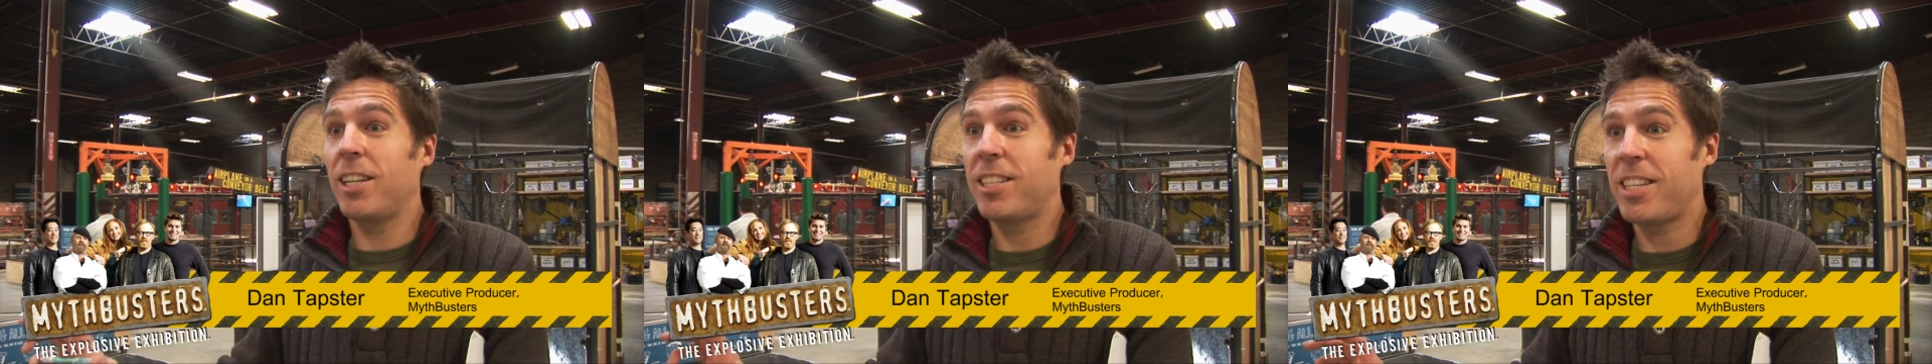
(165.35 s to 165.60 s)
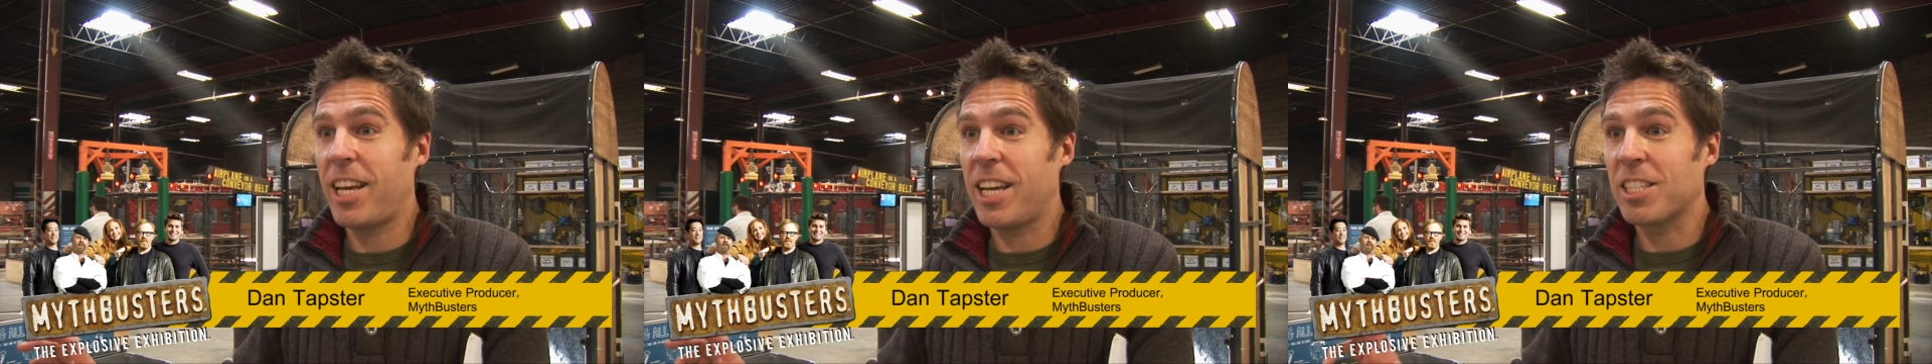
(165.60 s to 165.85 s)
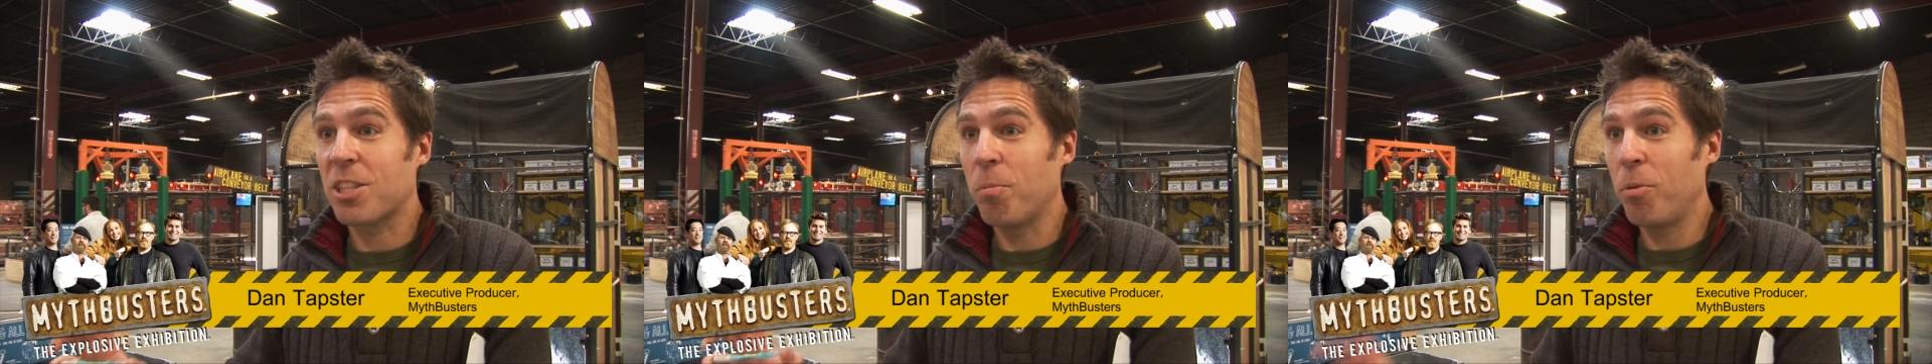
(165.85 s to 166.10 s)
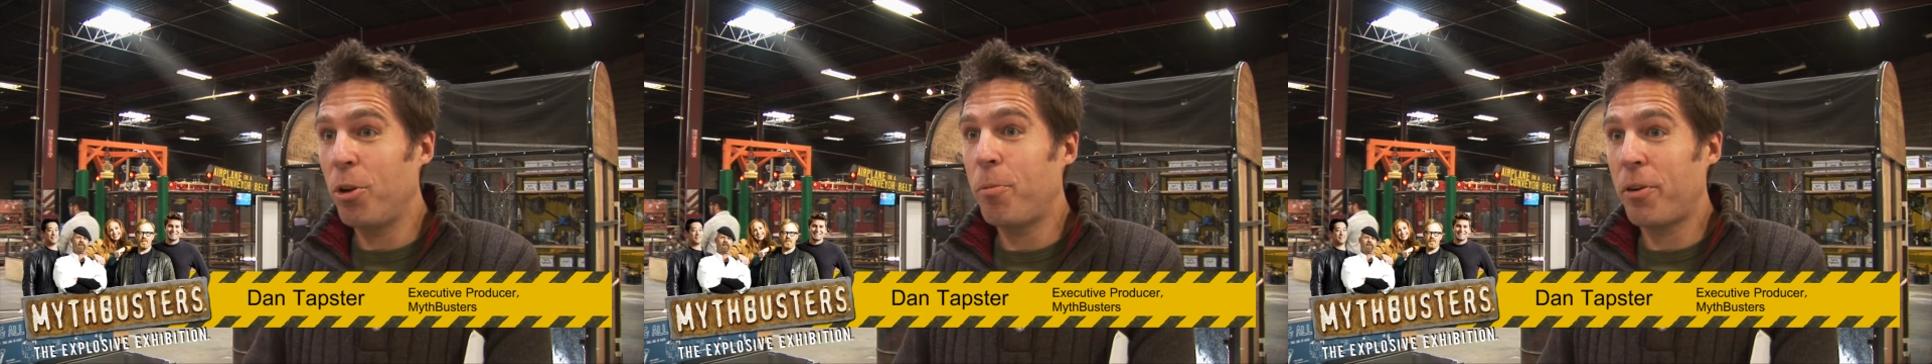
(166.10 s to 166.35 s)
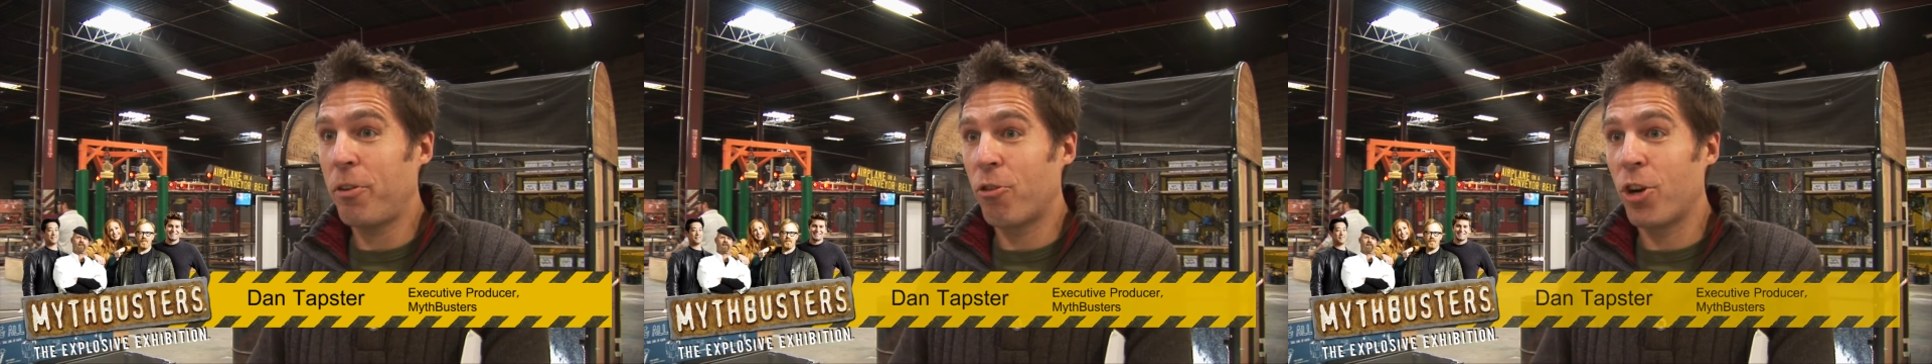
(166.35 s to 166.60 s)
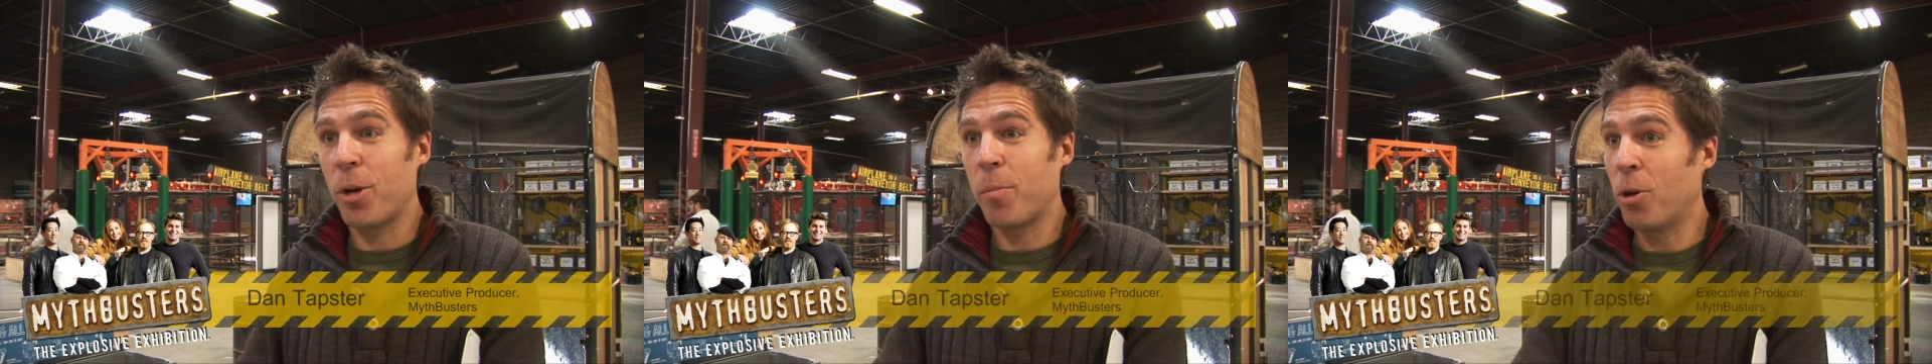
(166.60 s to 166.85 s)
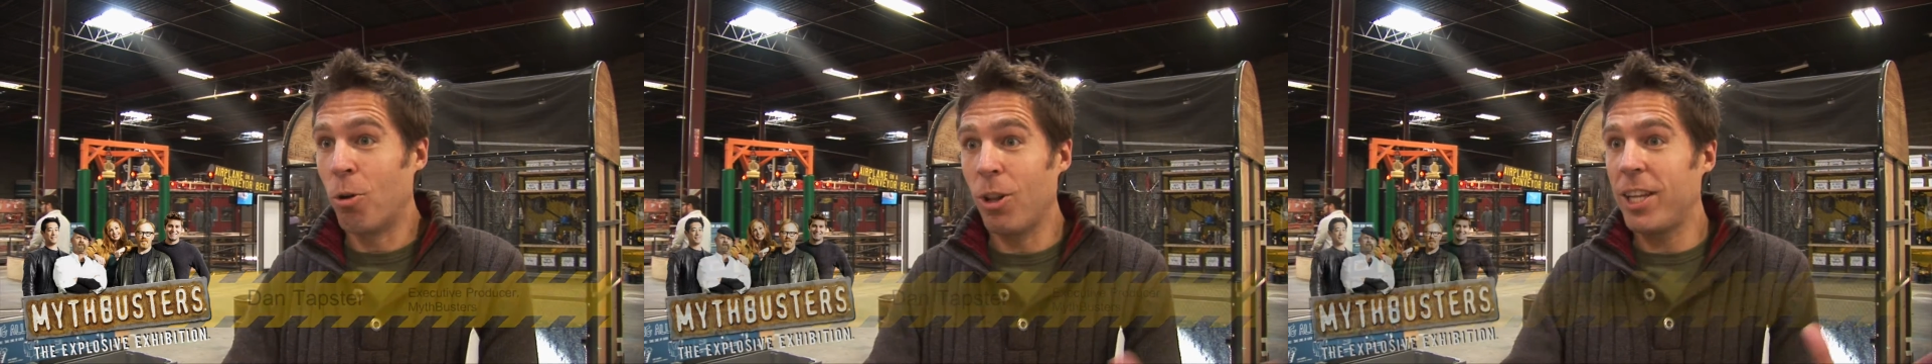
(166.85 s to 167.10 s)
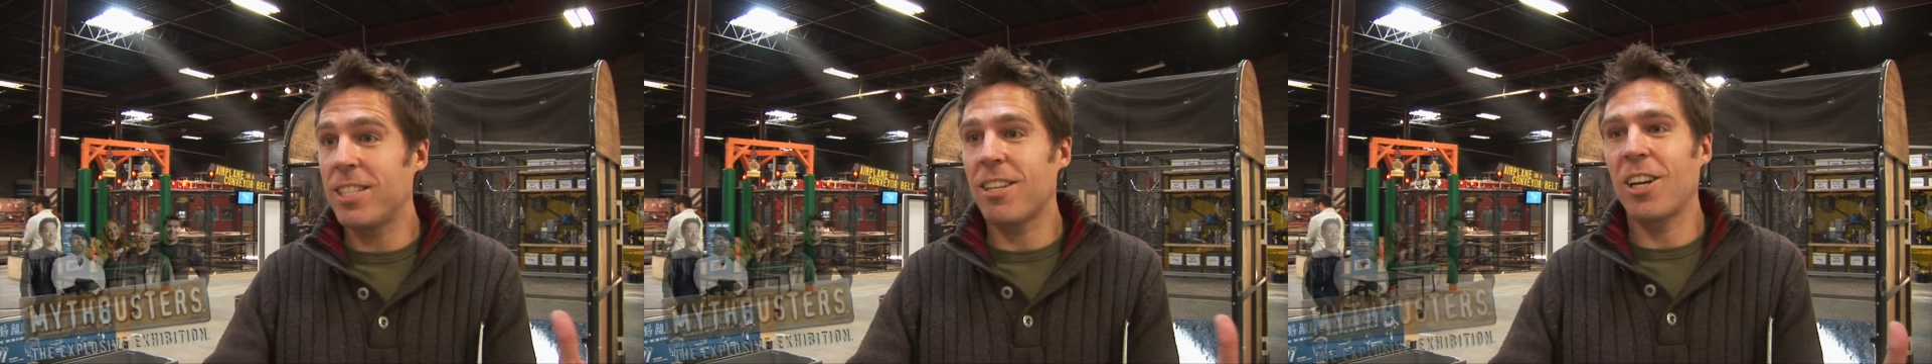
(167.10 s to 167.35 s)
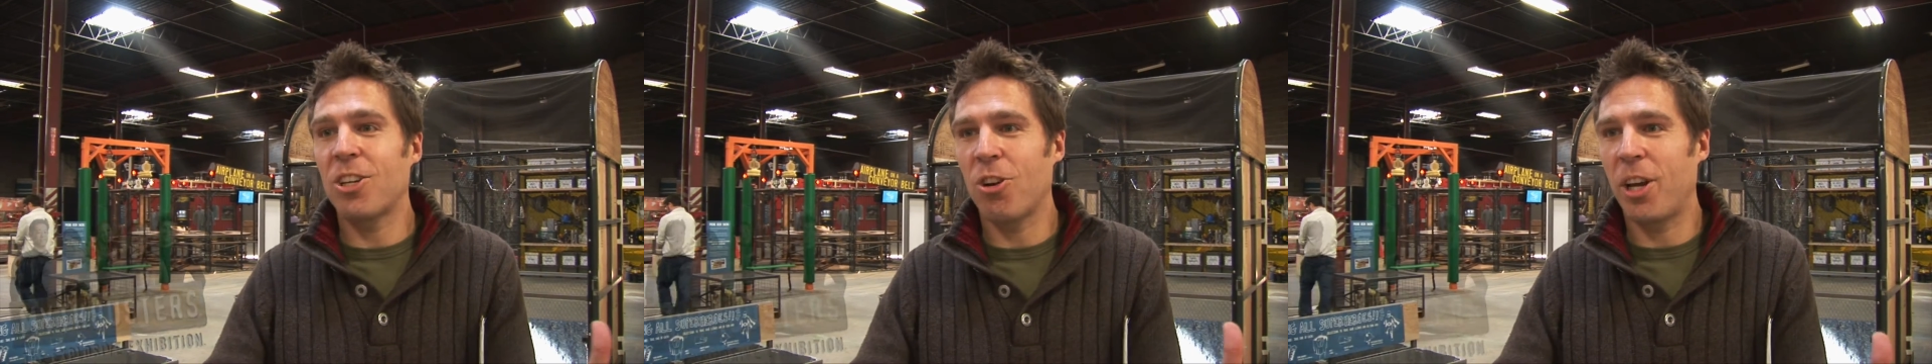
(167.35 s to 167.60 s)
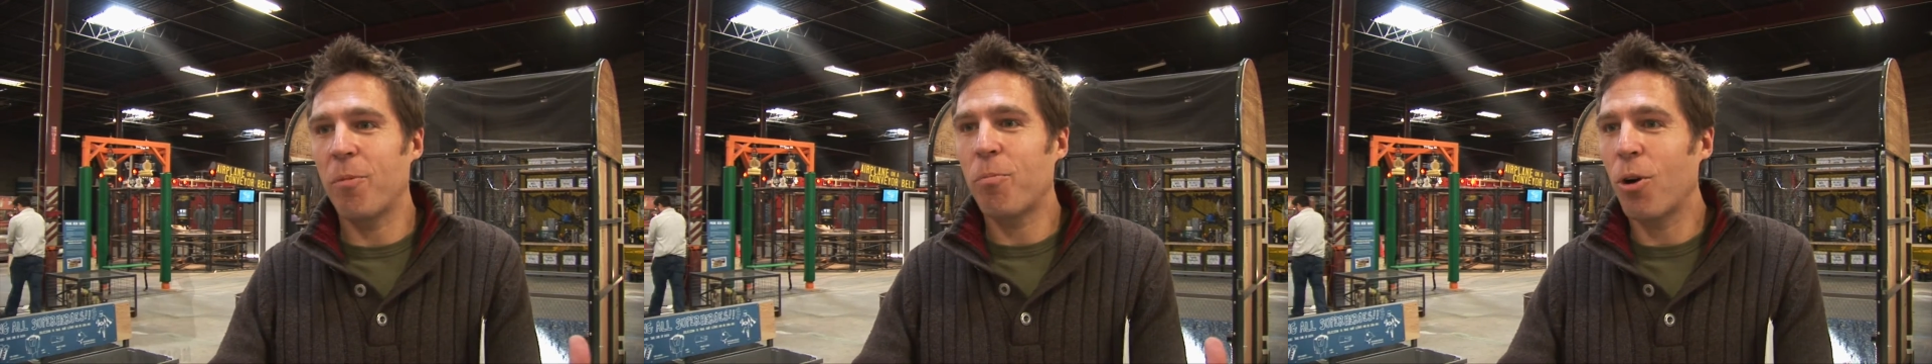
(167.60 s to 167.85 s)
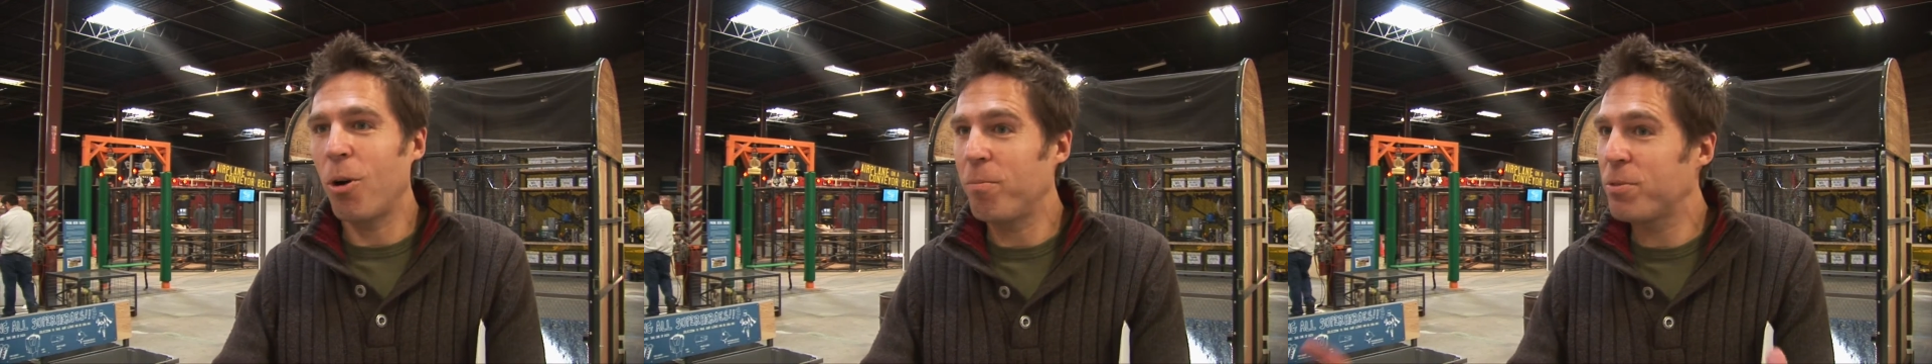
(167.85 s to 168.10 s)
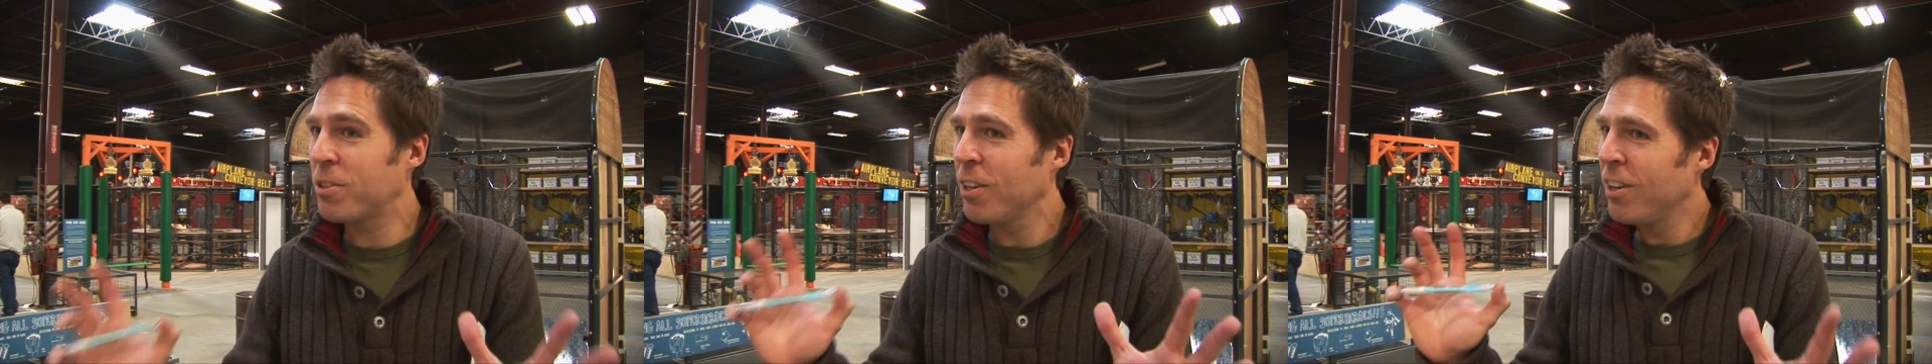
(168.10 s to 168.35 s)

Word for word: see is the blueprint room and all these iconic props.